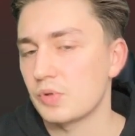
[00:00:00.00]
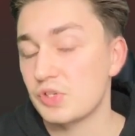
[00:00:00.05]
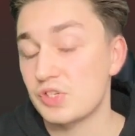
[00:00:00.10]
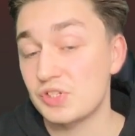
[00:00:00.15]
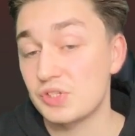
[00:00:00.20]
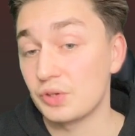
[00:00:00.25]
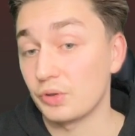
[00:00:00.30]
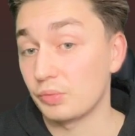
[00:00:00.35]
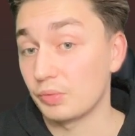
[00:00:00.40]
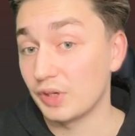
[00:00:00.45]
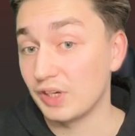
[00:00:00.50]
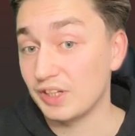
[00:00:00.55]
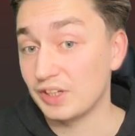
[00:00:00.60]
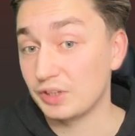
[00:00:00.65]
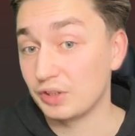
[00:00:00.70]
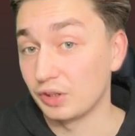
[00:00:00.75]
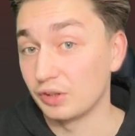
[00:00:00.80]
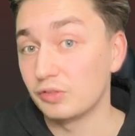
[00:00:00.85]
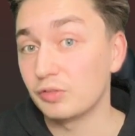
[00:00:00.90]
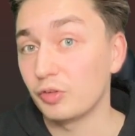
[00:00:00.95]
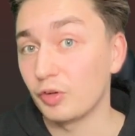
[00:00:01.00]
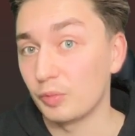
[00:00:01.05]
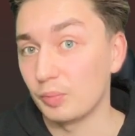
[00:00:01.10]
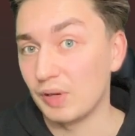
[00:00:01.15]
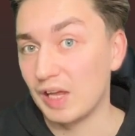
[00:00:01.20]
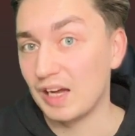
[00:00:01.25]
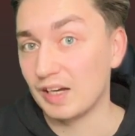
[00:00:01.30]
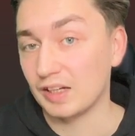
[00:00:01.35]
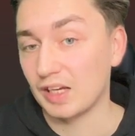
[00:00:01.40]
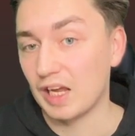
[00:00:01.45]
Which is not really good
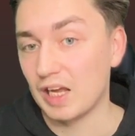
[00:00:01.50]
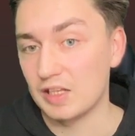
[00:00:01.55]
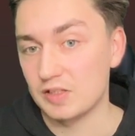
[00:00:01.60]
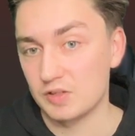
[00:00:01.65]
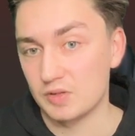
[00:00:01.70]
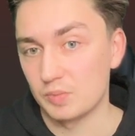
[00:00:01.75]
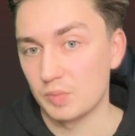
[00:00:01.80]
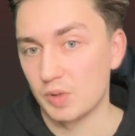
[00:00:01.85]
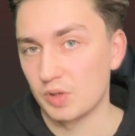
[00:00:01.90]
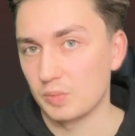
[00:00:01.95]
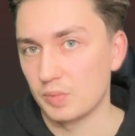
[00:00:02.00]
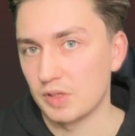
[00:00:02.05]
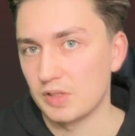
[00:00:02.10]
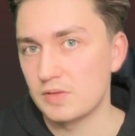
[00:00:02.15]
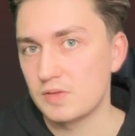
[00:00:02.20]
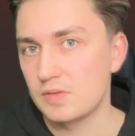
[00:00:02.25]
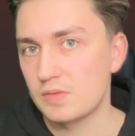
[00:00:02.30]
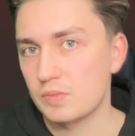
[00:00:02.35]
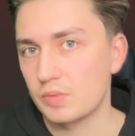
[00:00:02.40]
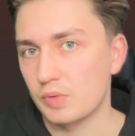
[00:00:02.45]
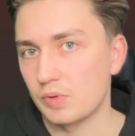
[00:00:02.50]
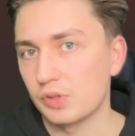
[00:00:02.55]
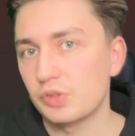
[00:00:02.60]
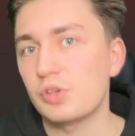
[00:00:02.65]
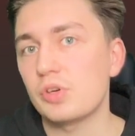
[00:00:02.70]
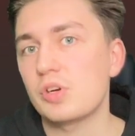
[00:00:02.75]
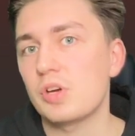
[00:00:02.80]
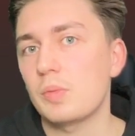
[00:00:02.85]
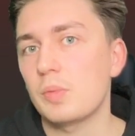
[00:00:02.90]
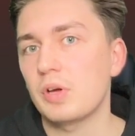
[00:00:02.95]
for black at the moment. We
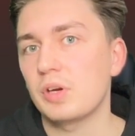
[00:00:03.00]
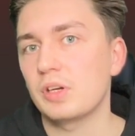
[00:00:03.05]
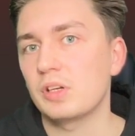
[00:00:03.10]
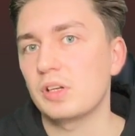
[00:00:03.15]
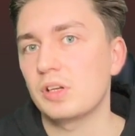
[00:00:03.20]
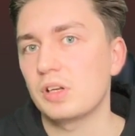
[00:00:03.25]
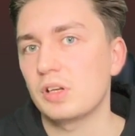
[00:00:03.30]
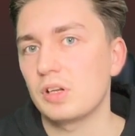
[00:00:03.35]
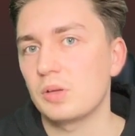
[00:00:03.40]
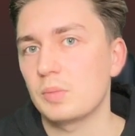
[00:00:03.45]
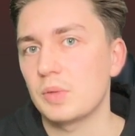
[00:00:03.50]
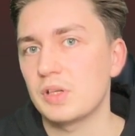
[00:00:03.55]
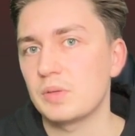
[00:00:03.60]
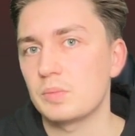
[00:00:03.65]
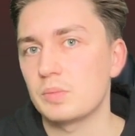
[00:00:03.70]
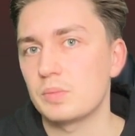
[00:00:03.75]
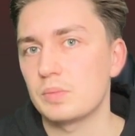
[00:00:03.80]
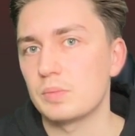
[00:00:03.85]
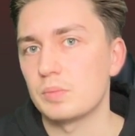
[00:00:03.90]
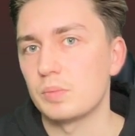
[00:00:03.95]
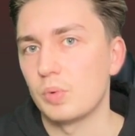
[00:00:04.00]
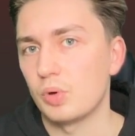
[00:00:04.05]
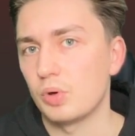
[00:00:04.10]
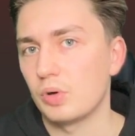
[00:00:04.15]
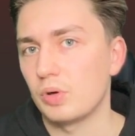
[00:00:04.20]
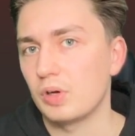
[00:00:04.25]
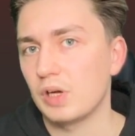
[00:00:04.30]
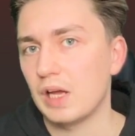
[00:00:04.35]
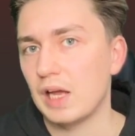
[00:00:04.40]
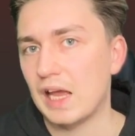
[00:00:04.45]
will talk about it a little bit
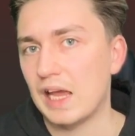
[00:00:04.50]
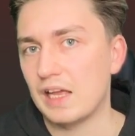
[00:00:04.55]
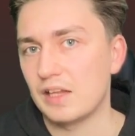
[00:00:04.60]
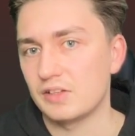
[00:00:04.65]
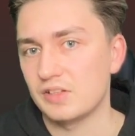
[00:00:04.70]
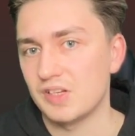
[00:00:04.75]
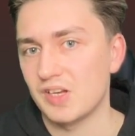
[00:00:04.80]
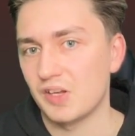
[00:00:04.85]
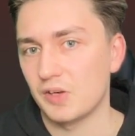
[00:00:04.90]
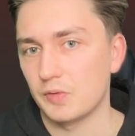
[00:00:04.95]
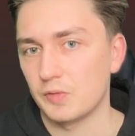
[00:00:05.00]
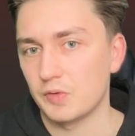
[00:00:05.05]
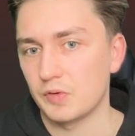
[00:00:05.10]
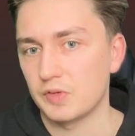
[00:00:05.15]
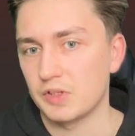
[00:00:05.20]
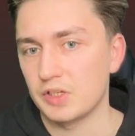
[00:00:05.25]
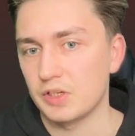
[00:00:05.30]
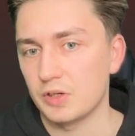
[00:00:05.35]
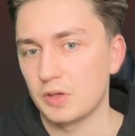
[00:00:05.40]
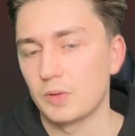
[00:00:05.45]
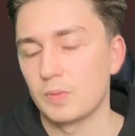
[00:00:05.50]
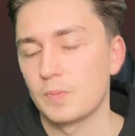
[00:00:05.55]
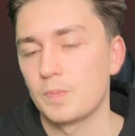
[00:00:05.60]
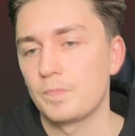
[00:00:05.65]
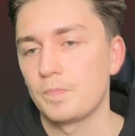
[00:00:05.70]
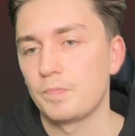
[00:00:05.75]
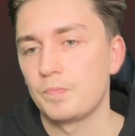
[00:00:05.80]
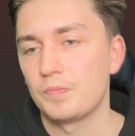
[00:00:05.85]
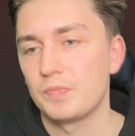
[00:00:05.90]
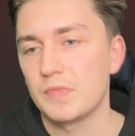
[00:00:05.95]
more at the end of the
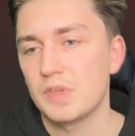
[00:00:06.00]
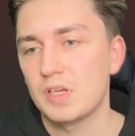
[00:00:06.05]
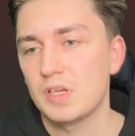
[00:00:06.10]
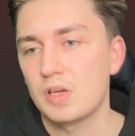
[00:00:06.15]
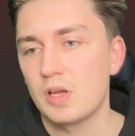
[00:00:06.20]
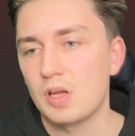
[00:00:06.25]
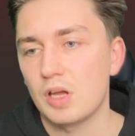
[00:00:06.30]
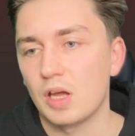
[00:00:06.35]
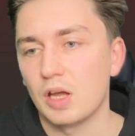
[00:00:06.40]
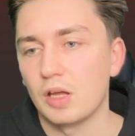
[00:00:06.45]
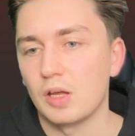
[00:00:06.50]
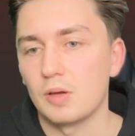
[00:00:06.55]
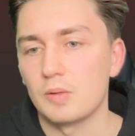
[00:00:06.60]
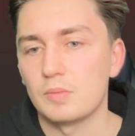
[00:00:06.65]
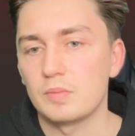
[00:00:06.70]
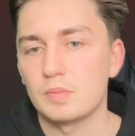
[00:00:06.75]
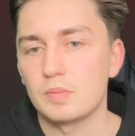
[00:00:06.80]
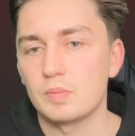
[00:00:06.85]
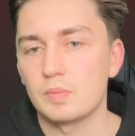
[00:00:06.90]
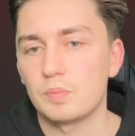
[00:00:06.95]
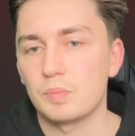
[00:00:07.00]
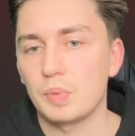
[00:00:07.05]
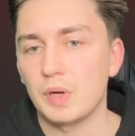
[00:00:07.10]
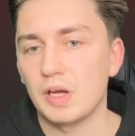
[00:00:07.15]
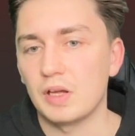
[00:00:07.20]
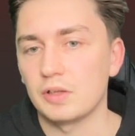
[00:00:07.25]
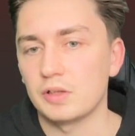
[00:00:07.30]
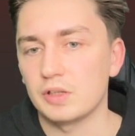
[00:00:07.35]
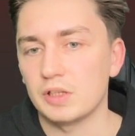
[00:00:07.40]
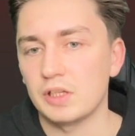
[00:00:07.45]
video.
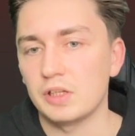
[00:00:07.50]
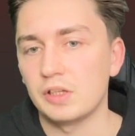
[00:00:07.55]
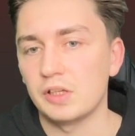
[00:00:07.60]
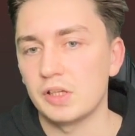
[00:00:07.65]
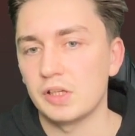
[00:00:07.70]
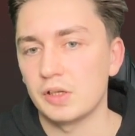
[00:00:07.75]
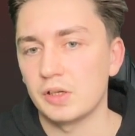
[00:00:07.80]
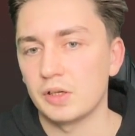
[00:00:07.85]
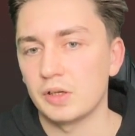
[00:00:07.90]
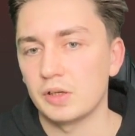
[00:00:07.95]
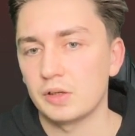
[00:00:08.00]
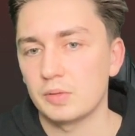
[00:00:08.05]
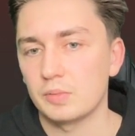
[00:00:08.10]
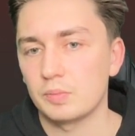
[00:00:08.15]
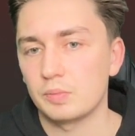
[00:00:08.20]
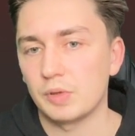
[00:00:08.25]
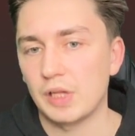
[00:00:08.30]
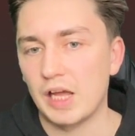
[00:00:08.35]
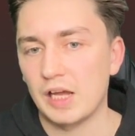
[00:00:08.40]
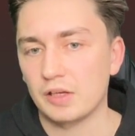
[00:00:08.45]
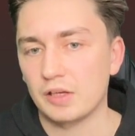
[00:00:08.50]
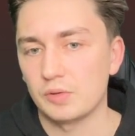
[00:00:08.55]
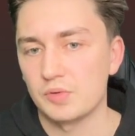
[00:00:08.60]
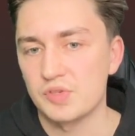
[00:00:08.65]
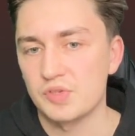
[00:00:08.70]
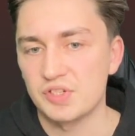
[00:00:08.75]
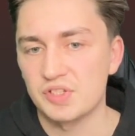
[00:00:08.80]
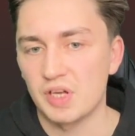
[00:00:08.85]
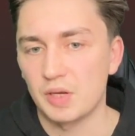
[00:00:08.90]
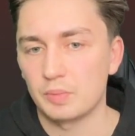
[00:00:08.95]
But here, black
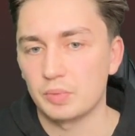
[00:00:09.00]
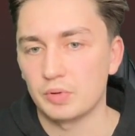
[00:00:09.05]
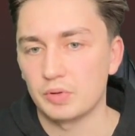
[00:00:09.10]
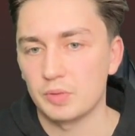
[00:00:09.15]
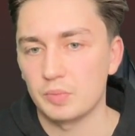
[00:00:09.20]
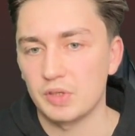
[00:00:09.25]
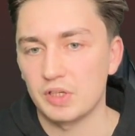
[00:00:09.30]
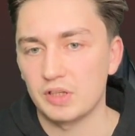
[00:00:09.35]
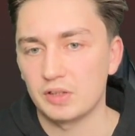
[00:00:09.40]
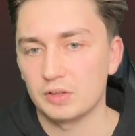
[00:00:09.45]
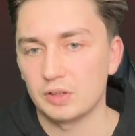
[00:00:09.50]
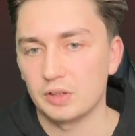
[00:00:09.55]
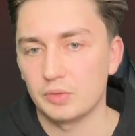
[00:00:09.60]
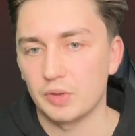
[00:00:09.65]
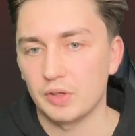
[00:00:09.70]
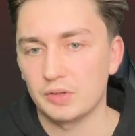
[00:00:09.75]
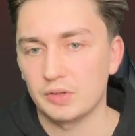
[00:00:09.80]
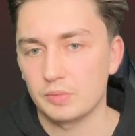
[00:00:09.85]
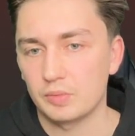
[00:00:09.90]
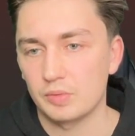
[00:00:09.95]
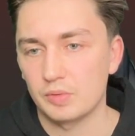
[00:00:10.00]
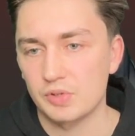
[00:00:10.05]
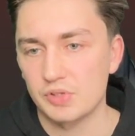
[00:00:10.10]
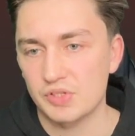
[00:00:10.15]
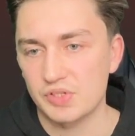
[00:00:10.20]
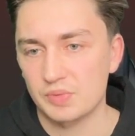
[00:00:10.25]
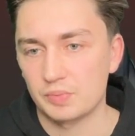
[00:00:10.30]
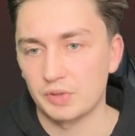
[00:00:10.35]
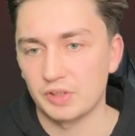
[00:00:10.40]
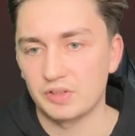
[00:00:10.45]
loses that pawn immediately, right? We
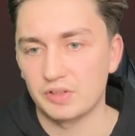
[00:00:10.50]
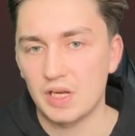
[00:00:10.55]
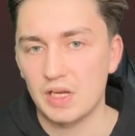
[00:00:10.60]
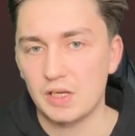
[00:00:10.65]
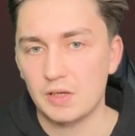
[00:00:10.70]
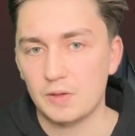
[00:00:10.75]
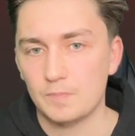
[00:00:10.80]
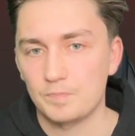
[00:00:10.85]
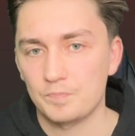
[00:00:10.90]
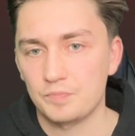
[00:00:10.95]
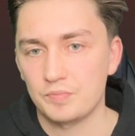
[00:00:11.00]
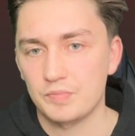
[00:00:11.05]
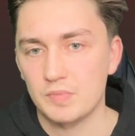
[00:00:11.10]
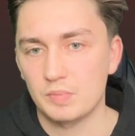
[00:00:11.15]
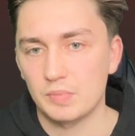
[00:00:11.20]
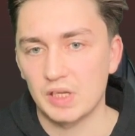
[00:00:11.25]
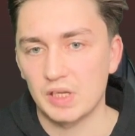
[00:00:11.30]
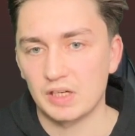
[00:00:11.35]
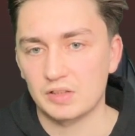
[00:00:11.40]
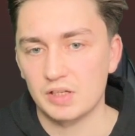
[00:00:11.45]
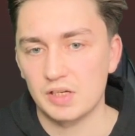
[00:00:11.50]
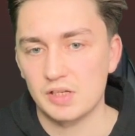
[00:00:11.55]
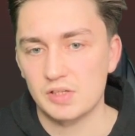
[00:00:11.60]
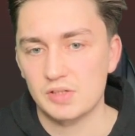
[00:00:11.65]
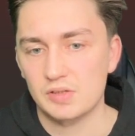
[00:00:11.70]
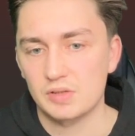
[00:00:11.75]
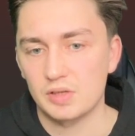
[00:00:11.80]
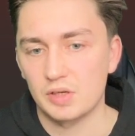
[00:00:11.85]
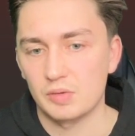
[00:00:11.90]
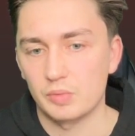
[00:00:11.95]
will just simply take, black
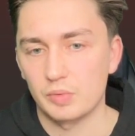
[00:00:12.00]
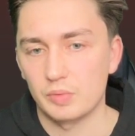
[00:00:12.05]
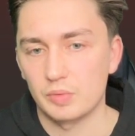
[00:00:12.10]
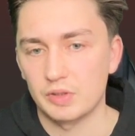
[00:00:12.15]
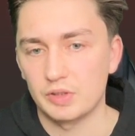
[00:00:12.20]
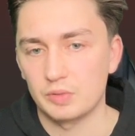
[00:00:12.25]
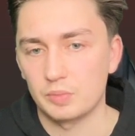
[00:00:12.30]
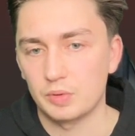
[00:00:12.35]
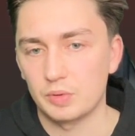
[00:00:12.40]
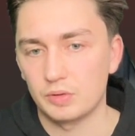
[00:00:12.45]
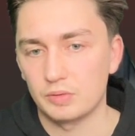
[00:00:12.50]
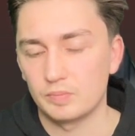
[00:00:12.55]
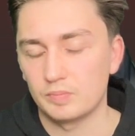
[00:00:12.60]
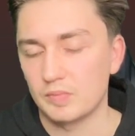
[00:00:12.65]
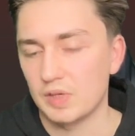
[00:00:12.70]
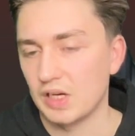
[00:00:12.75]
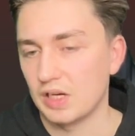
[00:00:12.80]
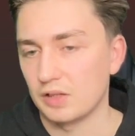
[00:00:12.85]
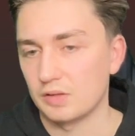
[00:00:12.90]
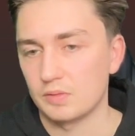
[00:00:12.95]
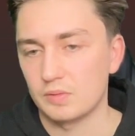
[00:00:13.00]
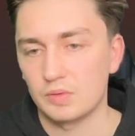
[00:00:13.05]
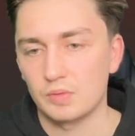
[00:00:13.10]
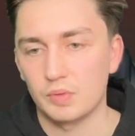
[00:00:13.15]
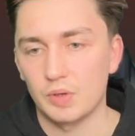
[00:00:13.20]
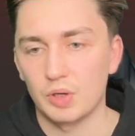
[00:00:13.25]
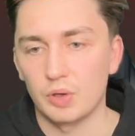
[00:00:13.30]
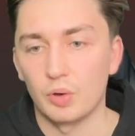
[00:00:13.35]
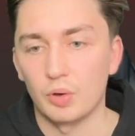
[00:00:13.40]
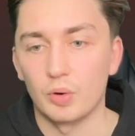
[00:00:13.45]
takes, and we win the pawn. And
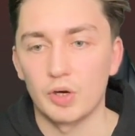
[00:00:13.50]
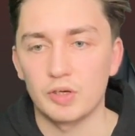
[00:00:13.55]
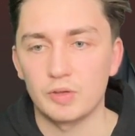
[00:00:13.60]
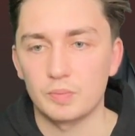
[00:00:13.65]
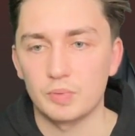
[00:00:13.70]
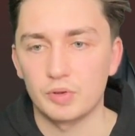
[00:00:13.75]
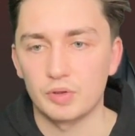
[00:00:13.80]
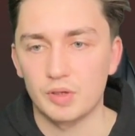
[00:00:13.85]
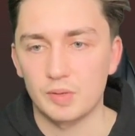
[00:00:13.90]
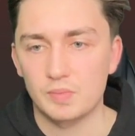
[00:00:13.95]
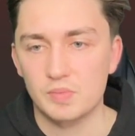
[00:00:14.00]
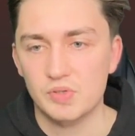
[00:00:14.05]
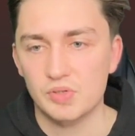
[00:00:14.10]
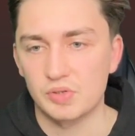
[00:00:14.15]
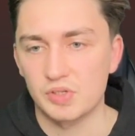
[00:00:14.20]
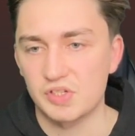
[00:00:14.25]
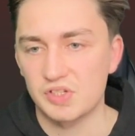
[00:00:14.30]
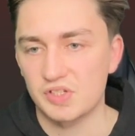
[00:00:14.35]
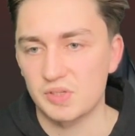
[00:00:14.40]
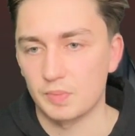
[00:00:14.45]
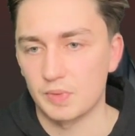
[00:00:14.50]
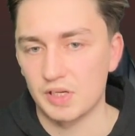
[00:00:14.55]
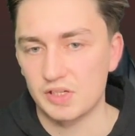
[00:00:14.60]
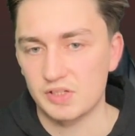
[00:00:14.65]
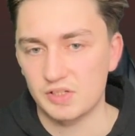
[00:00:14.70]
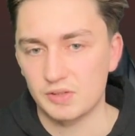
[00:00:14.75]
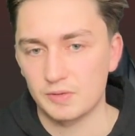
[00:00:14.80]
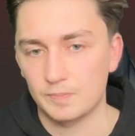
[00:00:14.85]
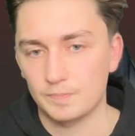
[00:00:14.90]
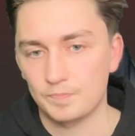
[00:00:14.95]
we are already pawn up. So this is
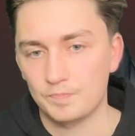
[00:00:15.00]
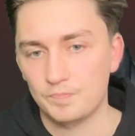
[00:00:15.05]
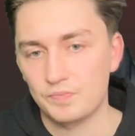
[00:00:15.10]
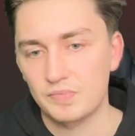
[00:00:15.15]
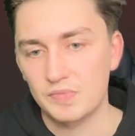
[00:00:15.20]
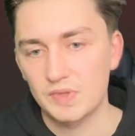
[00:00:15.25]
amazing.